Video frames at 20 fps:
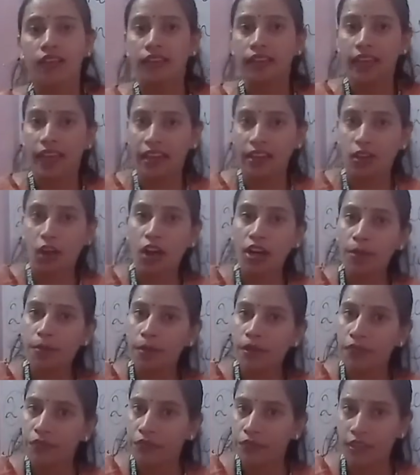cannot
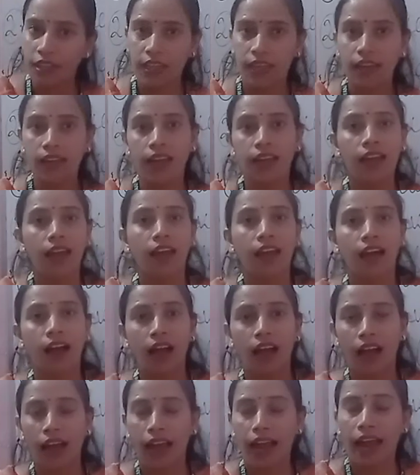be feel
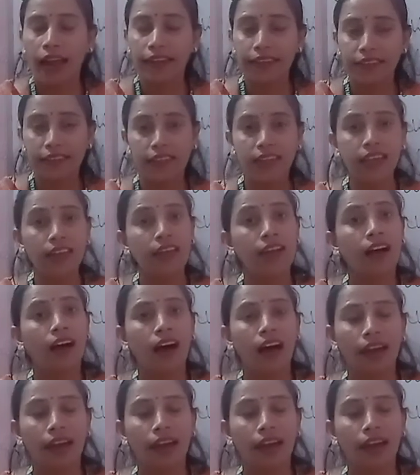at the